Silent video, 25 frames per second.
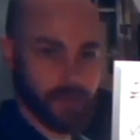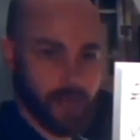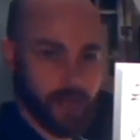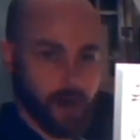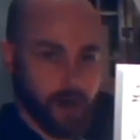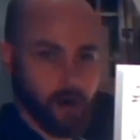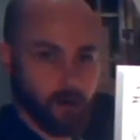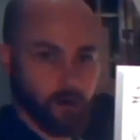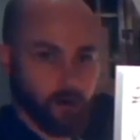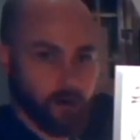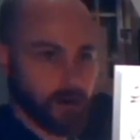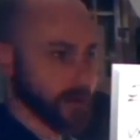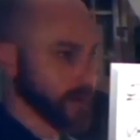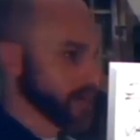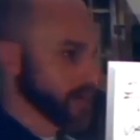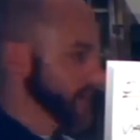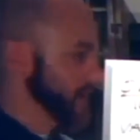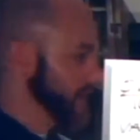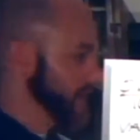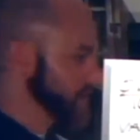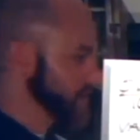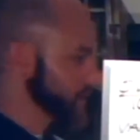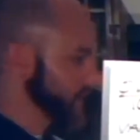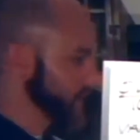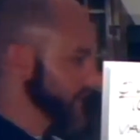No.
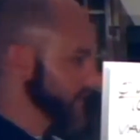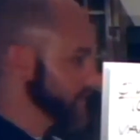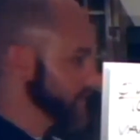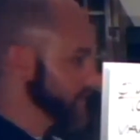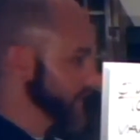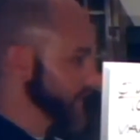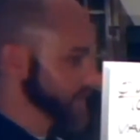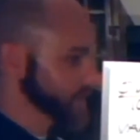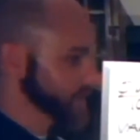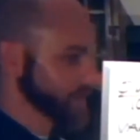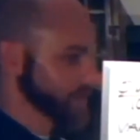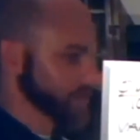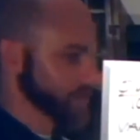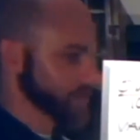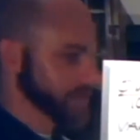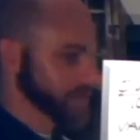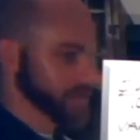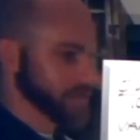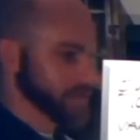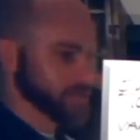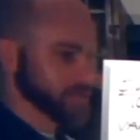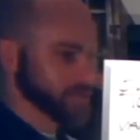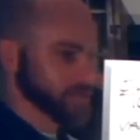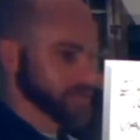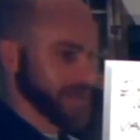And so they look at it and say, well, this
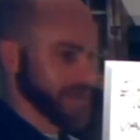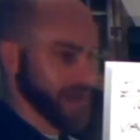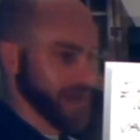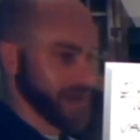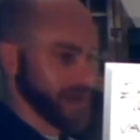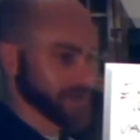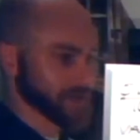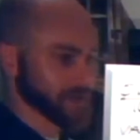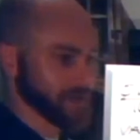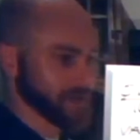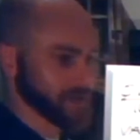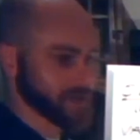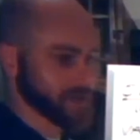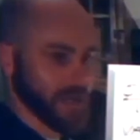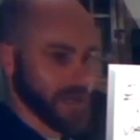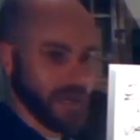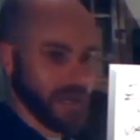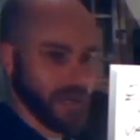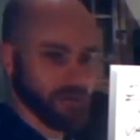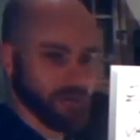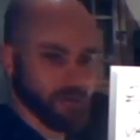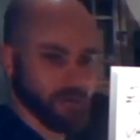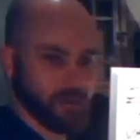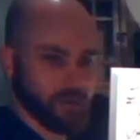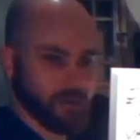gives me access to
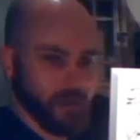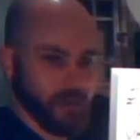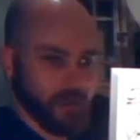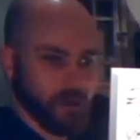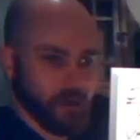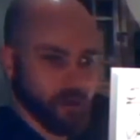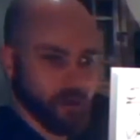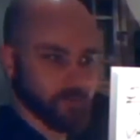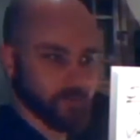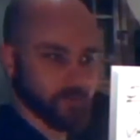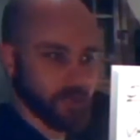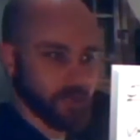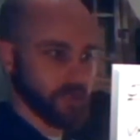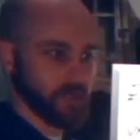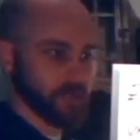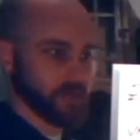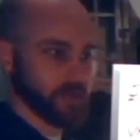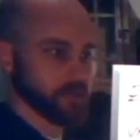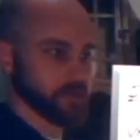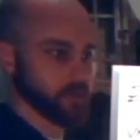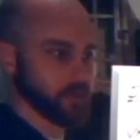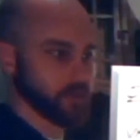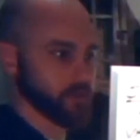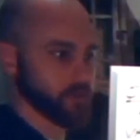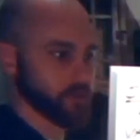equity in my home that I
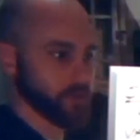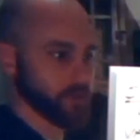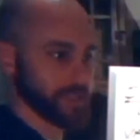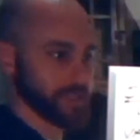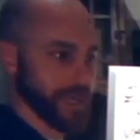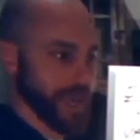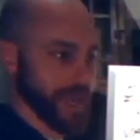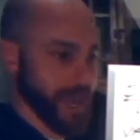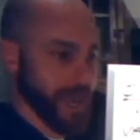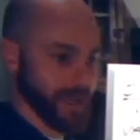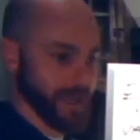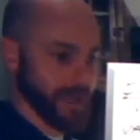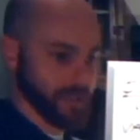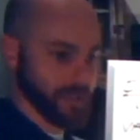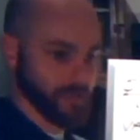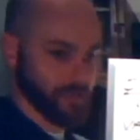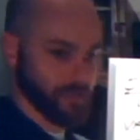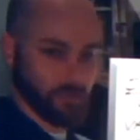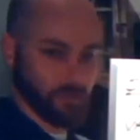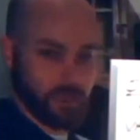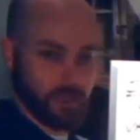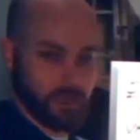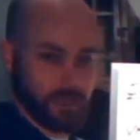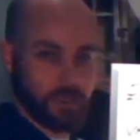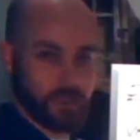could use
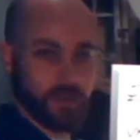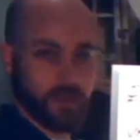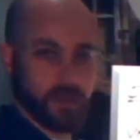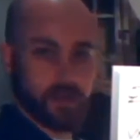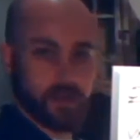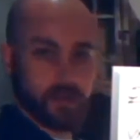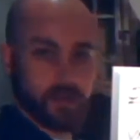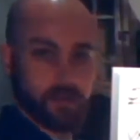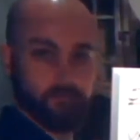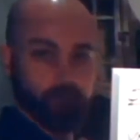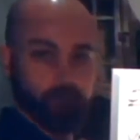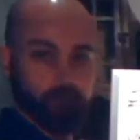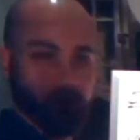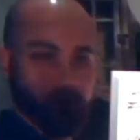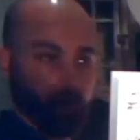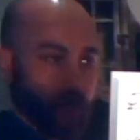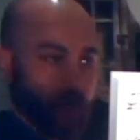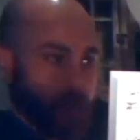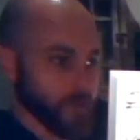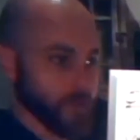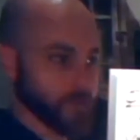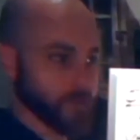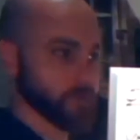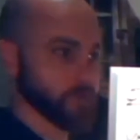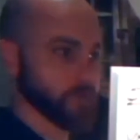tax-free for
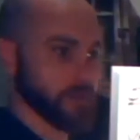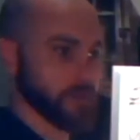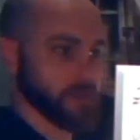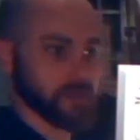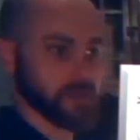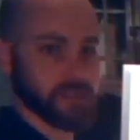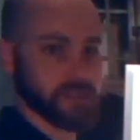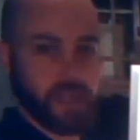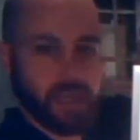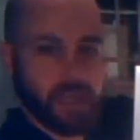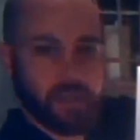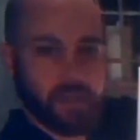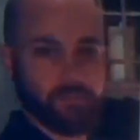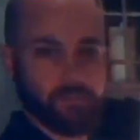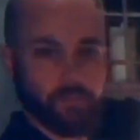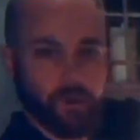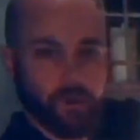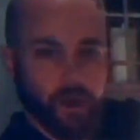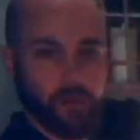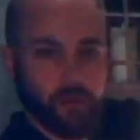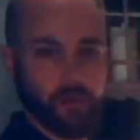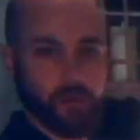other real estate